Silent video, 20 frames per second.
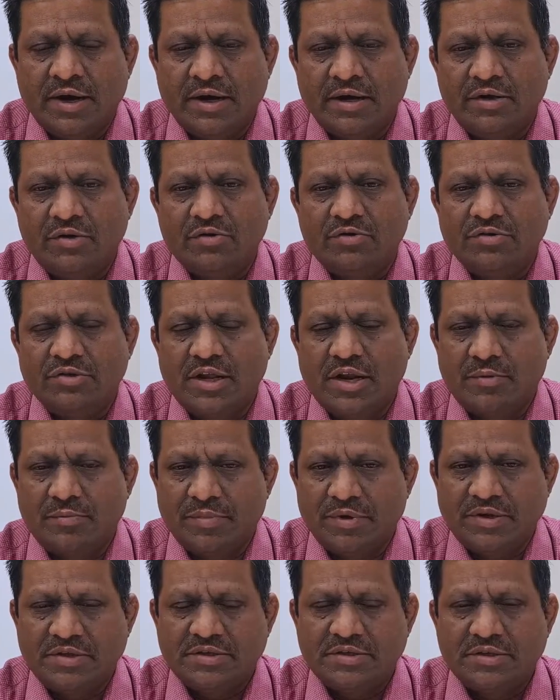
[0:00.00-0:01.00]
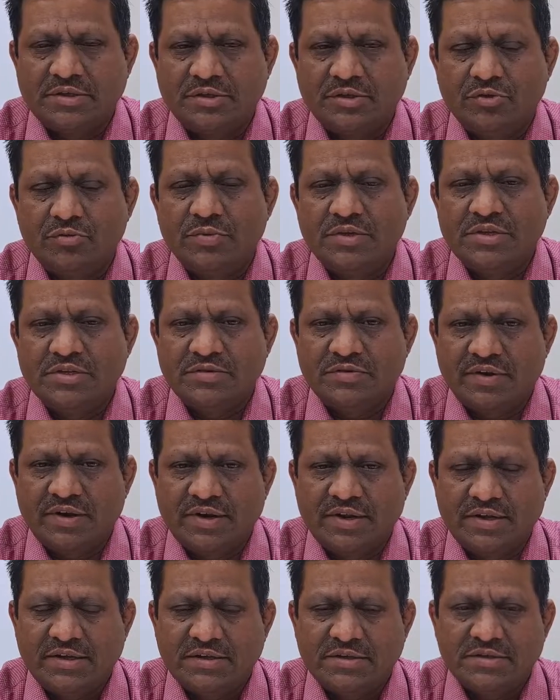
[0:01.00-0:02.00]
hydrosalpinx, the tubal
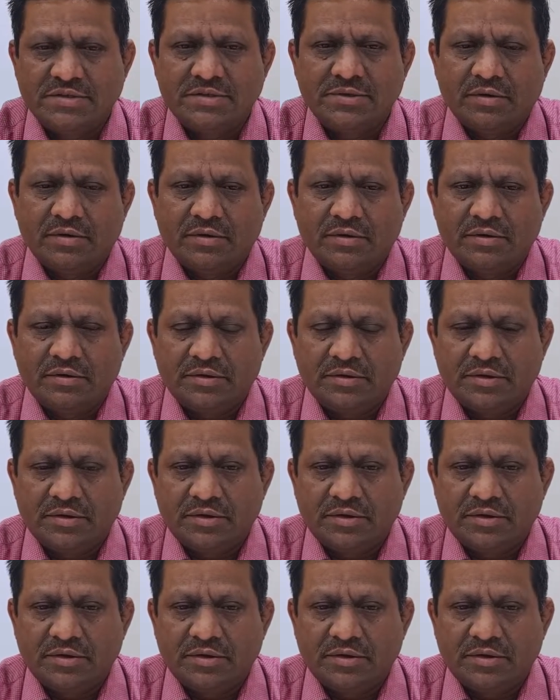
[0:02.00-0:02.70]
swellings, uh,